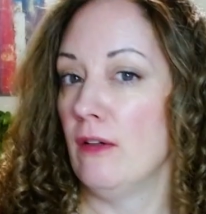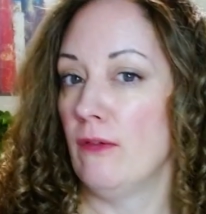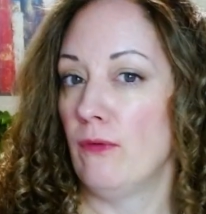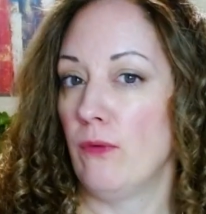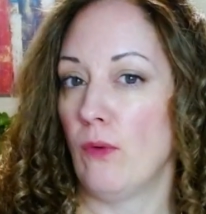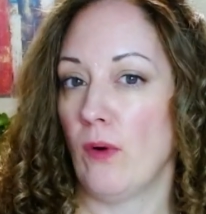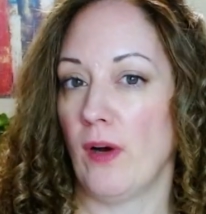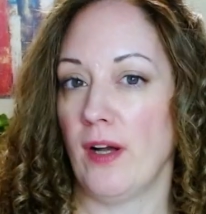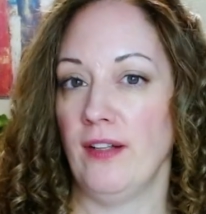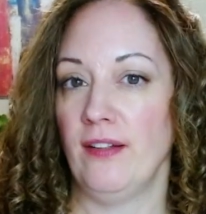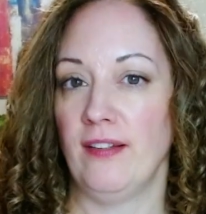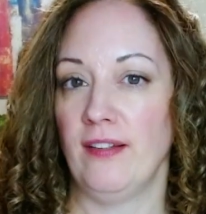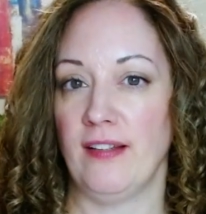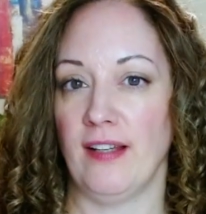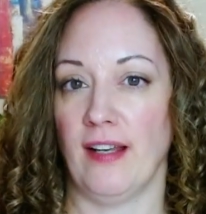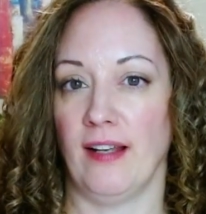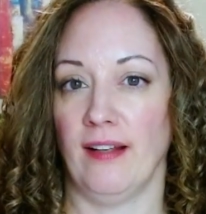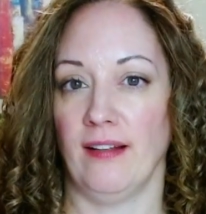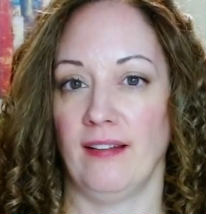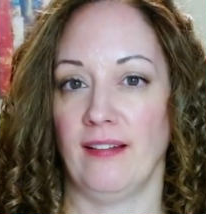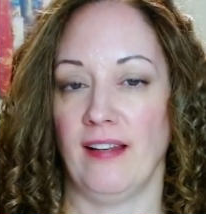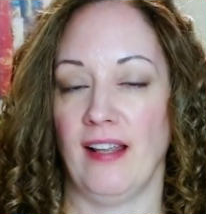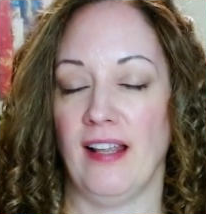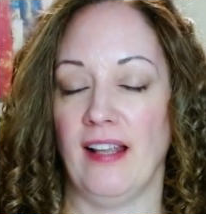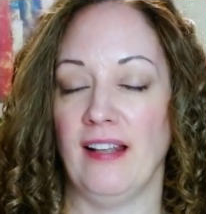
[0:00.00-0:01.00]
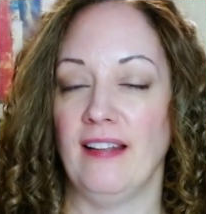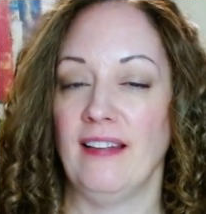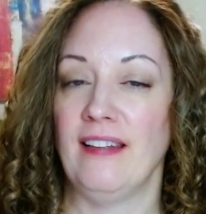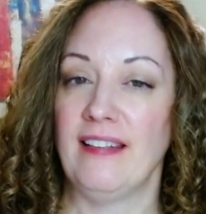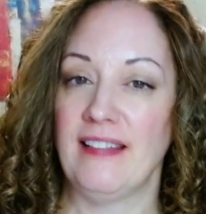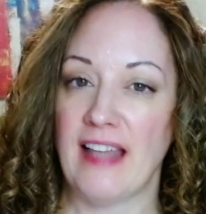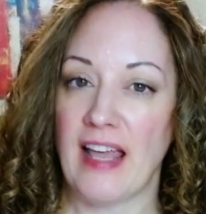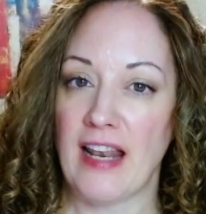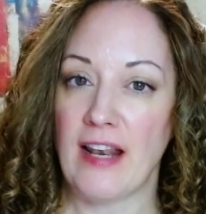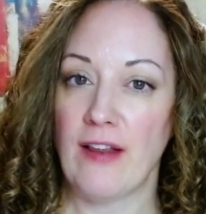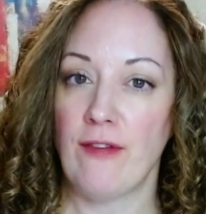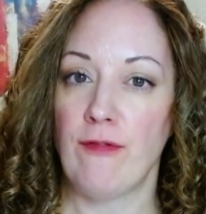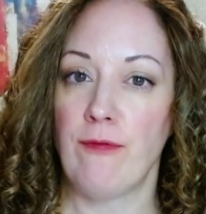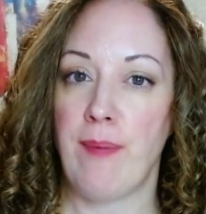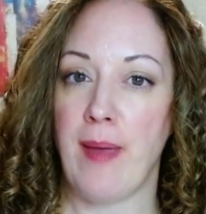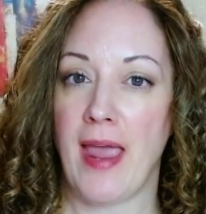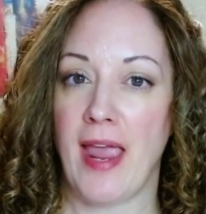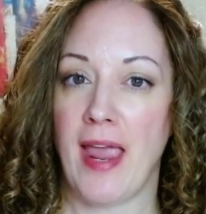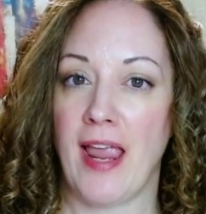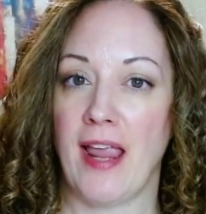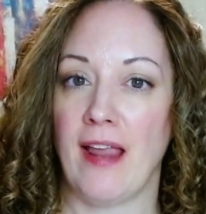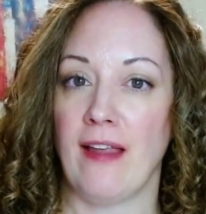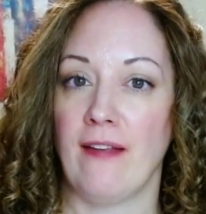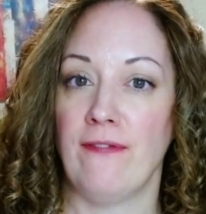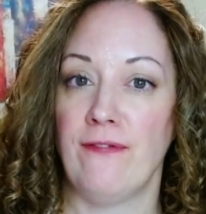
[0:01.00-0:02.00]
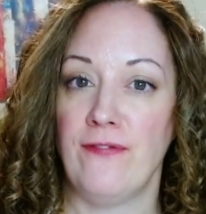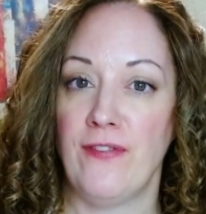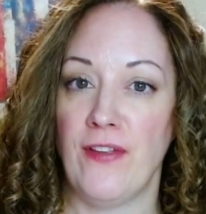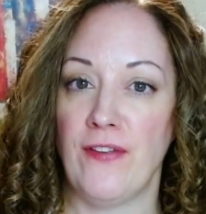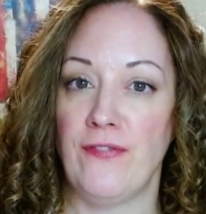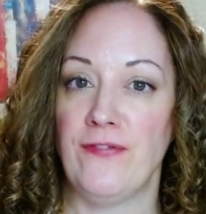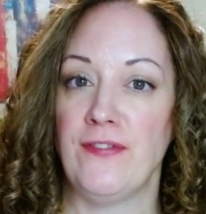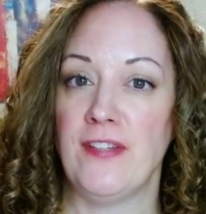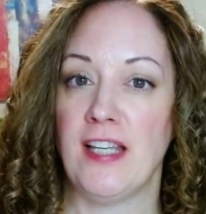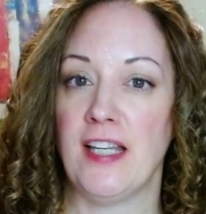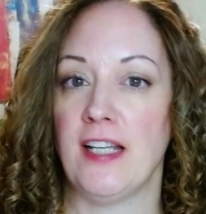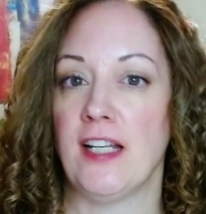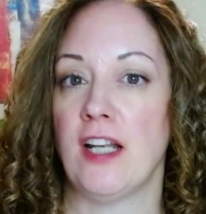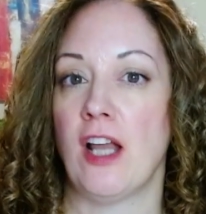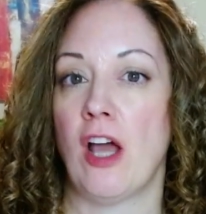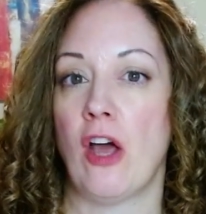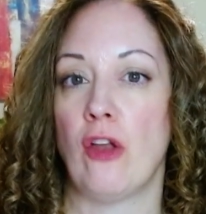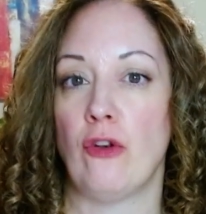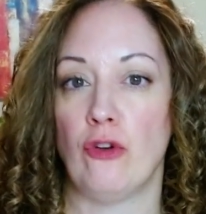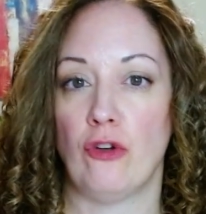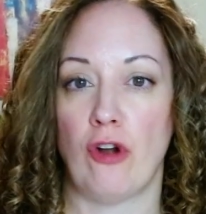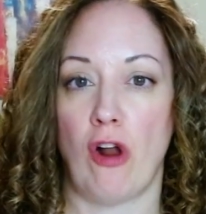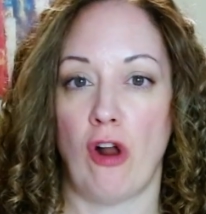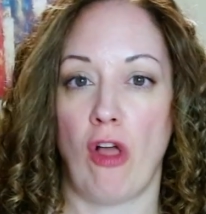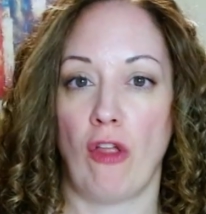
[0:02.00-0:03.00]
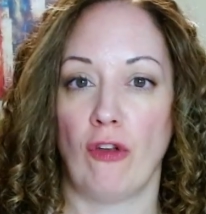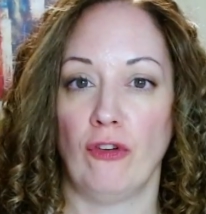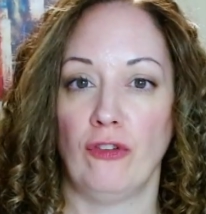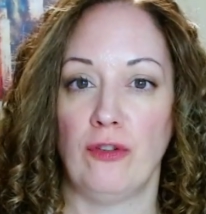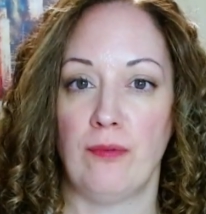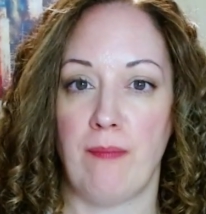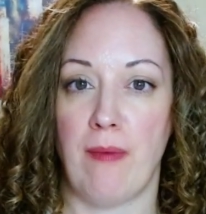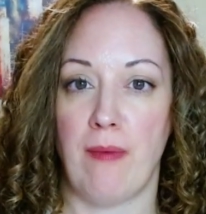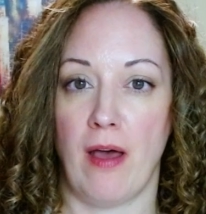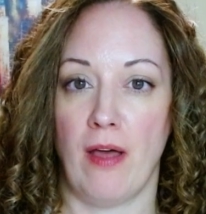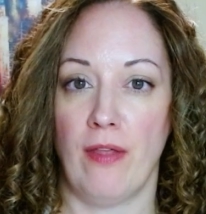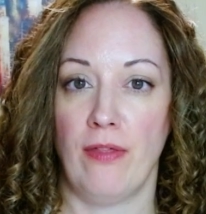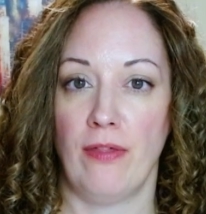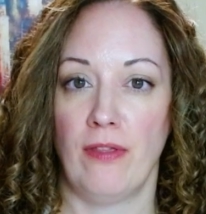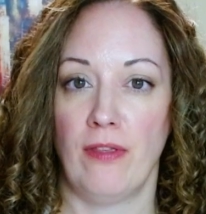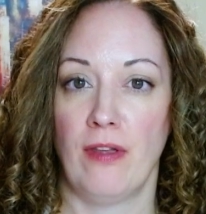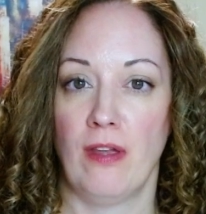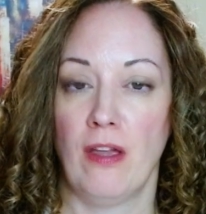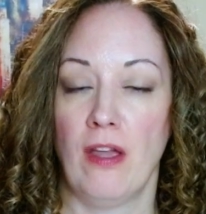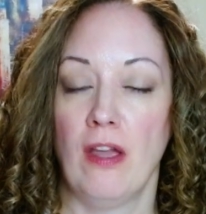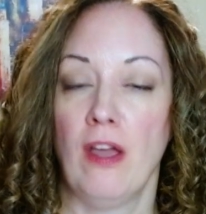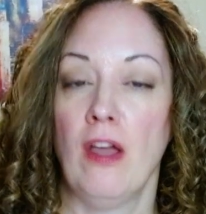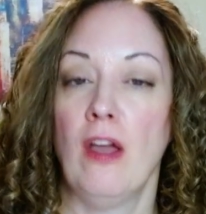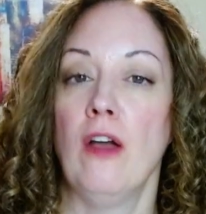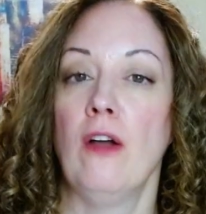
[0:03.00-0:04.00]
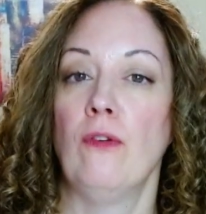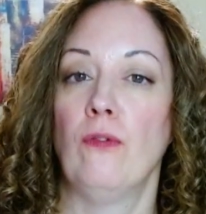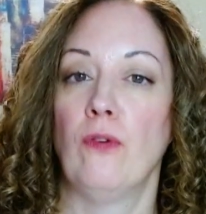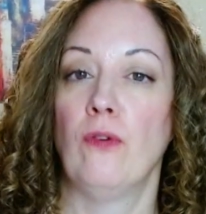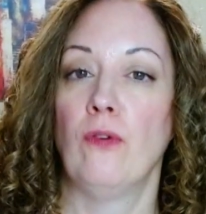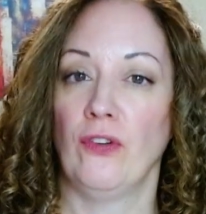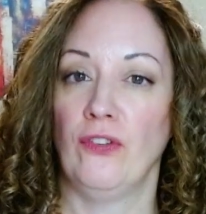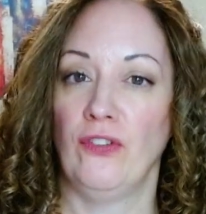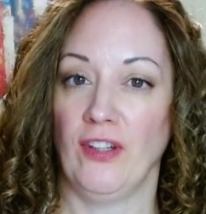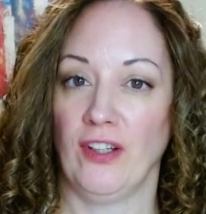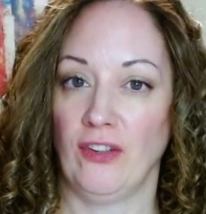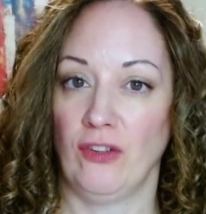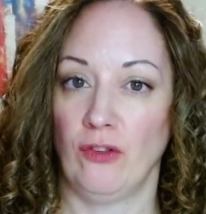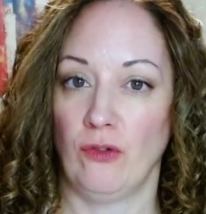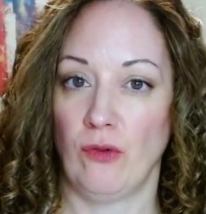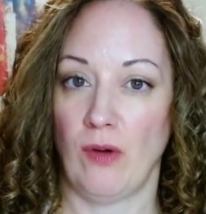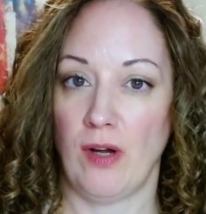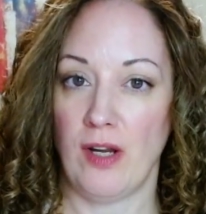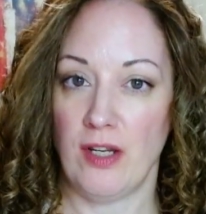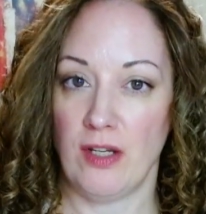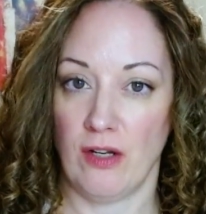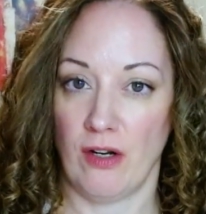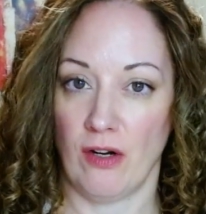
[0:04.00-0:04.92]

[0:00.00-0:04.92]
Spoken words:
For instance, instead of paying $1,500 a month for 6 straight